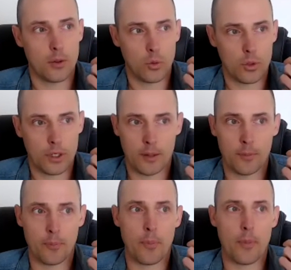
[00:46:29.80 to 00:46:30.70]
yeah,
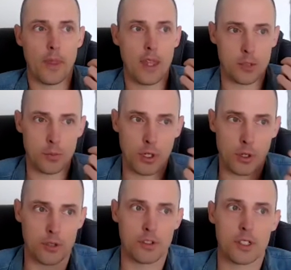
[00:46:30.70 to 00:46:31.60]
it's
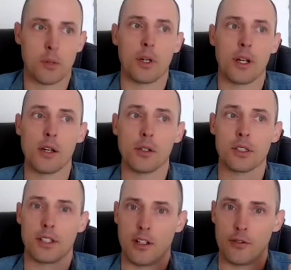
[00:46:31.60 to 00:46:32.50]
because of somebody else
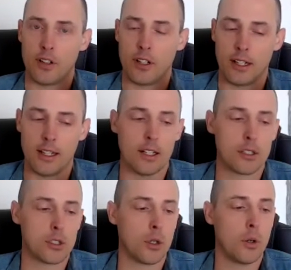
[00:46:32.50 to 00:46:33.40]
that I feel like that.
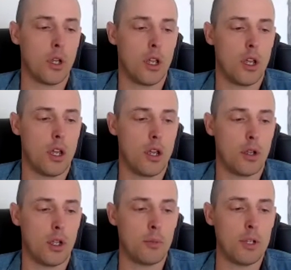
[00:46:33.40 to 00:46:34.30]
So
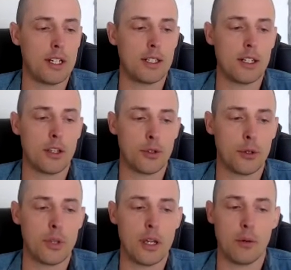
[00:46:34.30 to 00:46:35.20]
immediately
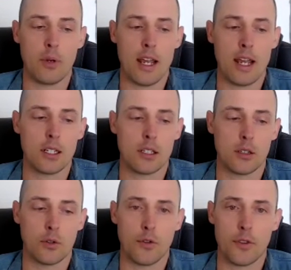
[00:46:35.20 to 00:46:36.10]
through that
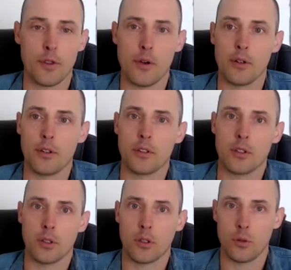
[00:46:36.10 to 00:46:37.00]
reaction of thought,
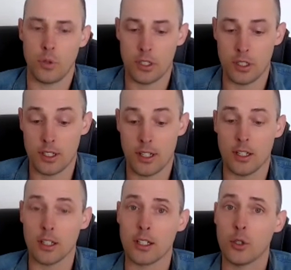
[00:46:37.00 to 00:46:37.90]
which is either
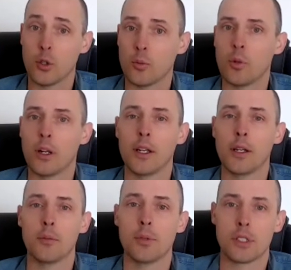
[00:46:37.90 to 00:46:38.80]
guilt,
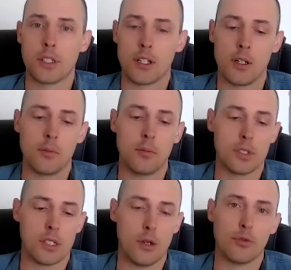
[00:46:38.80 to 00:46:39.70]
blame, shame,
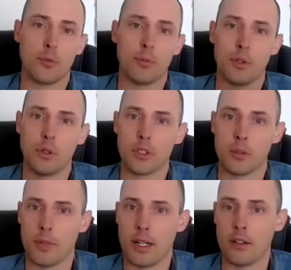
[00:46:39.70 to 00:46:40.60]
self-reproach,
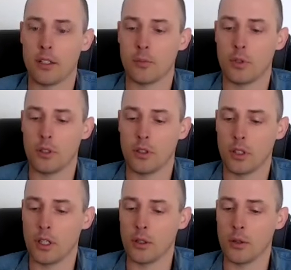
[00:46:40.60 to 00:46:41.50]
embarrassment,
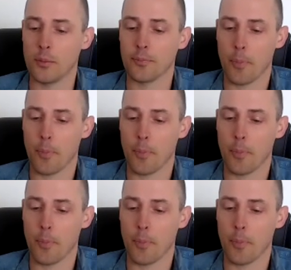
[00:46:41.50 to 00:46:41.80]
guilt,